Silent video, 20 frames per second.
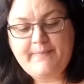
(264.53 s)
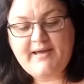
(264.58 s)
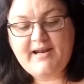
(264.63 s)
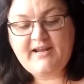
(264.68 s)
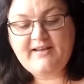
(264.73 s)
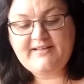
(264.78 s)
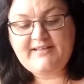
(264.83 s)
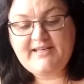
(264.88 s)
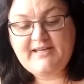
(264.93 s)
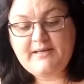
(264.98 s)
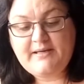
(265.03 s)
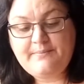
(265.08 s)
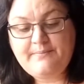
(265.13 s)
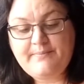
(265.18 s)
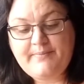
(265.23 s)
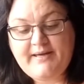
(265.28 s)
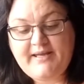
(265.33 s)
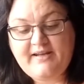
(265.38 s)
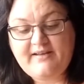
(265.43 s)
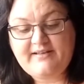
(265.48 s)
Bad
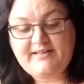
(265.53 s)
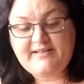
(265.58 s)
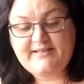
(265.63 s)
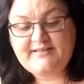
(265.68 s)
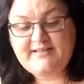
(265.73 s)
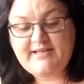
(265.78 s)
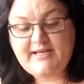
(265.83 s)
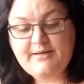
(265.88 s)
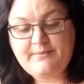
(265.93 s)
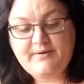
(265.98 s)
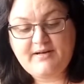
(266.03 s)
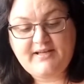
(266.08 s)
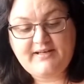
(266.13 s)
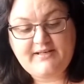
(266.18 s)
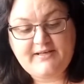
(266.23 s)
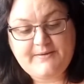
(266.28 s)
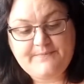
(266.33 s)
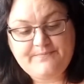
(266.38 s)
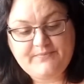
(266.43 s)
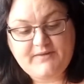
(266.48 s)
idea, terrible
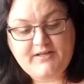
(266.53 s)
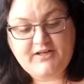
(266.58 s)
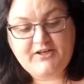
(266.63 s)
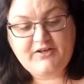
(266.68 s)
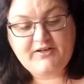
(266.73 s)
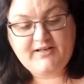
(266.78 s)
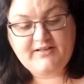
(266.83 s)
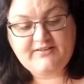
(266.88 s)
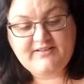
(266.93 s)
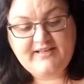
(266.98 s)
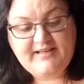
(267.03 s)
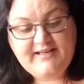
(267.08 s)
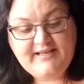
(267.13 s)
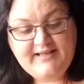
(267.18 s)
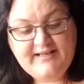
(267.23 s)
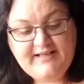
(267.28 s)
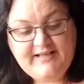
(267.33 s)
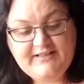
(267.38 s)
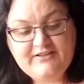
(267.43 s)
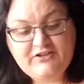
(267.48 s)
idea. Are you nuts?
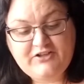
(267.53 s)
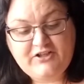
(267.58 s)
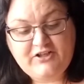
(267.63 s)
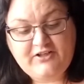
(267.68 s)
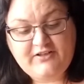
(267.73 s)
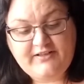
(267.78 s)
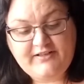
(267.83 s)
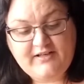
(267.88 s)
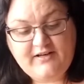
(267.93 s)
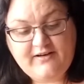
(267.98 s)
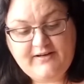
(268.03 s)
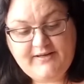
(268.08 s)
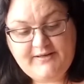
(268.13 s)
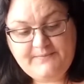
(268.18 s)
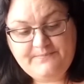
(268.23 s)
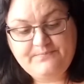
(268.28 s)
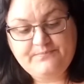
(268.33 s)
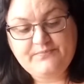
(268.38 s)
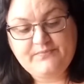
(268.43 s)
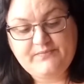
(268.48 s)
He's a good looking guy.